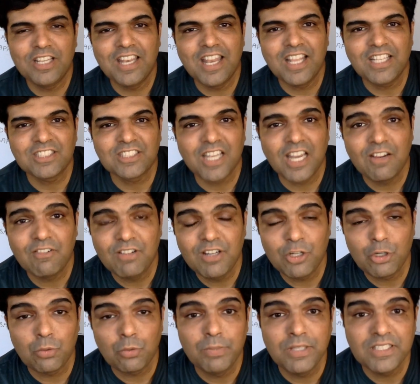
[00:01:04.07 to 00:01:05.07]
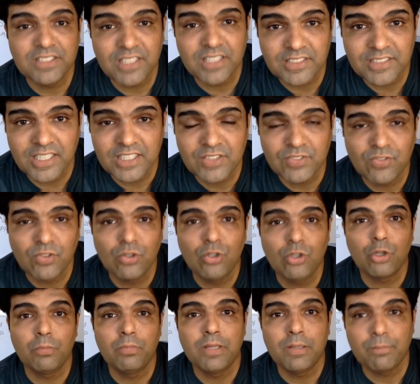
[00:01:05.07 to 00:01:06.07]
next level, to be successful,
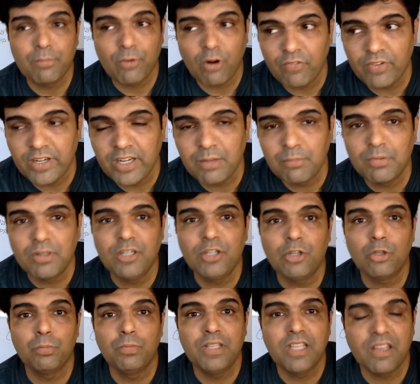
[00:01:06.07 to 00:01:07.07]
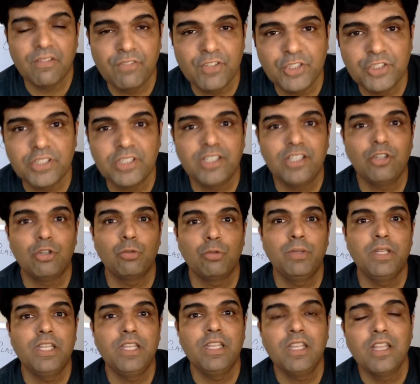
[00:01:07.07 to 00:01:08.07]
to be profitable, to be efficient, to
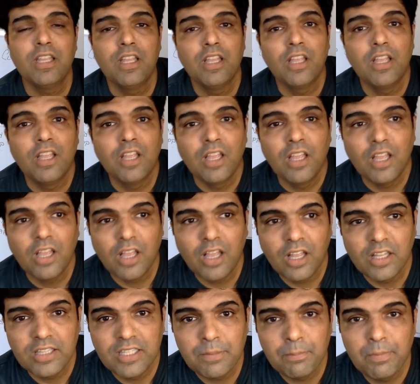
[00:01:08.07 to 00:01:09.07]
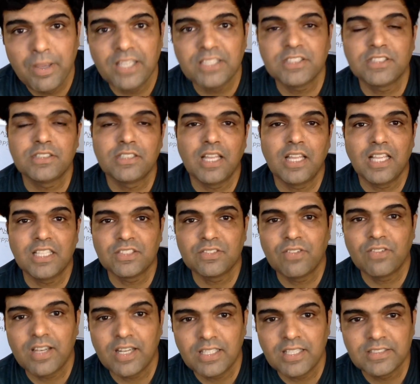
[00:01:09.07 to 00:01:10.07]
be the best as
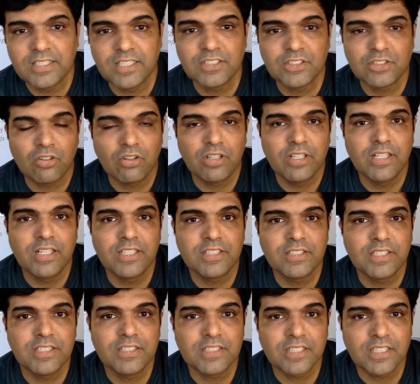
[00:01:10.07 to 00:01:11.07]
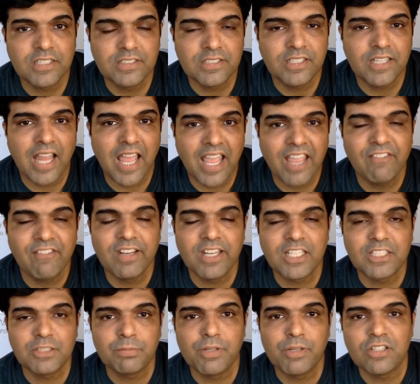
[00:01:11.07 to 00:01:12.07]
far as restaurant industry is concerned. I have an
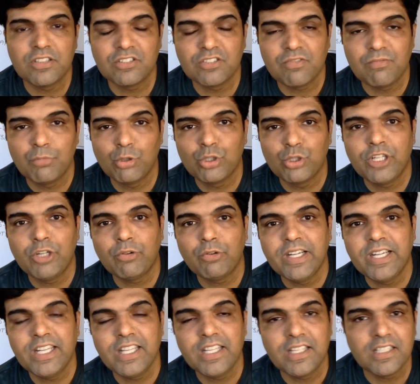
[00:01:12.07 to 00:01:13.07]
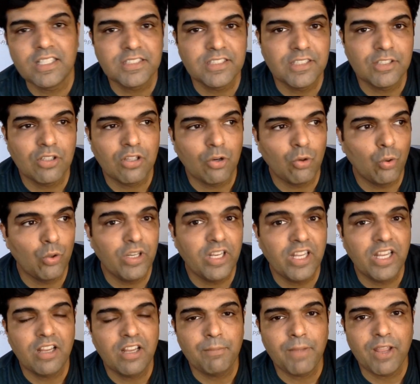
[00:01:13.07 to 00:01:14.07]
experience of more than 20 years in
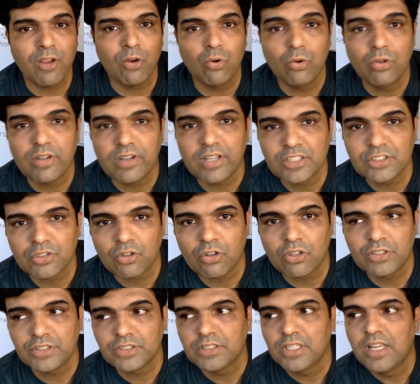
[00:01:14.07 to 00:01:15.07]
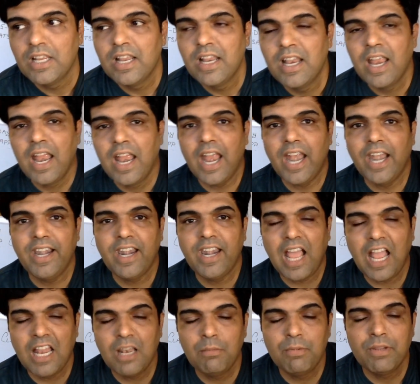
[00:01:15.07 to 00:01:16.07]
owning my own restaurants, and
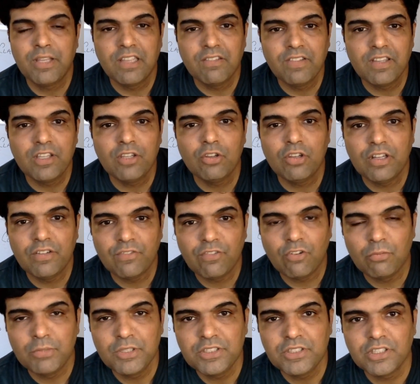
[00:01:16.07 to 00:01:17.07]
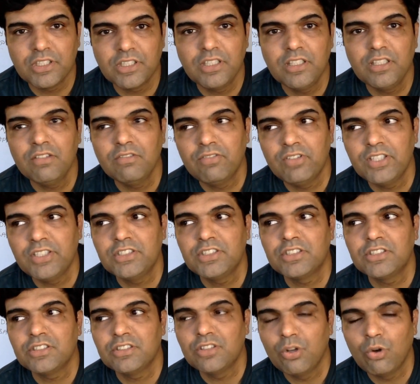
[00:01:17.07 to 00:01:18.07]
I'll be giving you information
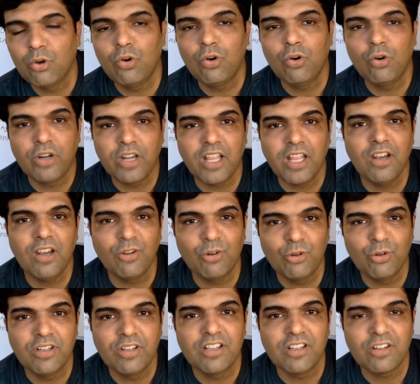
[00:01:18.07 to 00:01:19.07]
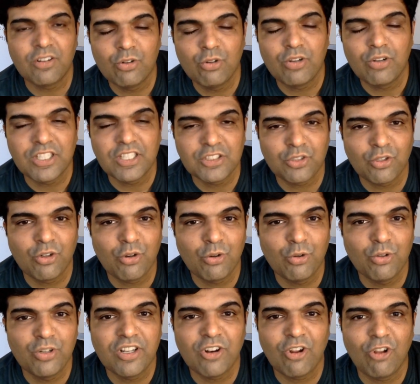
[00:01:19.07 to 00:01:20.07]
which no hotel owner, no restaurant
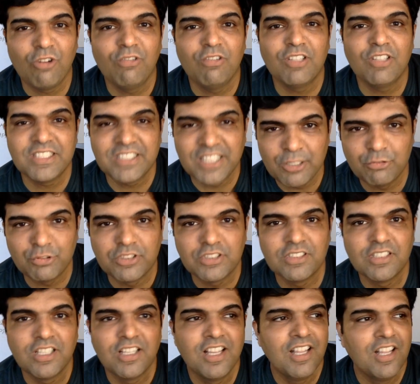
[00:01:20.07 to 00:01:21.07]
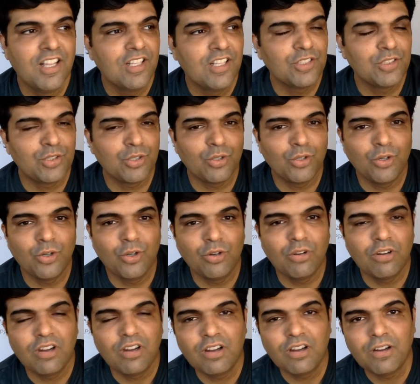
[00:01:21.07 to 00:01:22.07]
owner always gives.
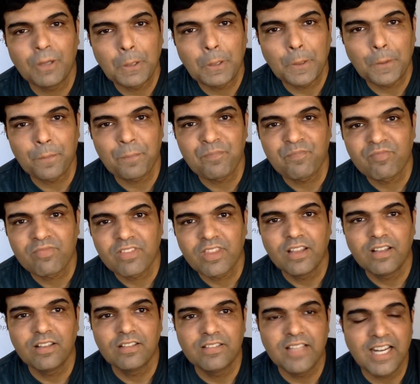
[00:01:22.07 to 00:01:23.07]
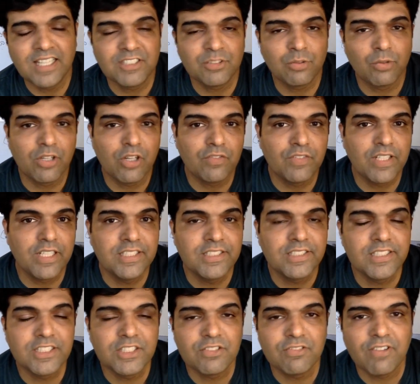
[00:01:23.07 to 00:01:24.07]
So that's one of the
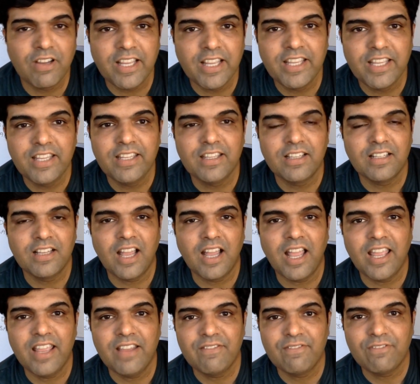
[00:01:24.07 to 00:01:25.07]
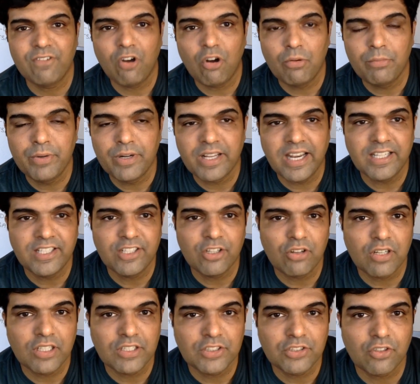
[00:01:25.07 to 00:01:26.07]
reasons why I have formed Get
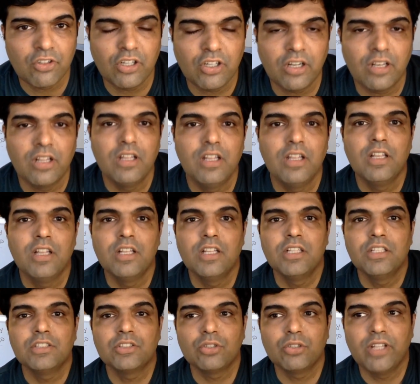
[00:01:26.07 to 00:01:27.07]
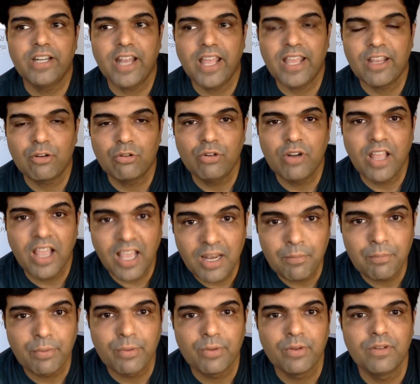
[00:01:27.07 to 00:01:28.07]
Your Restaurant, so that I could
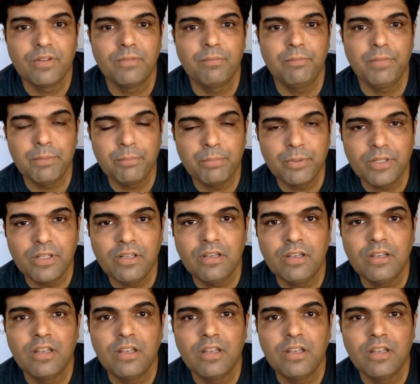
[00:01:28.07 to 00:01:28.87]
help people.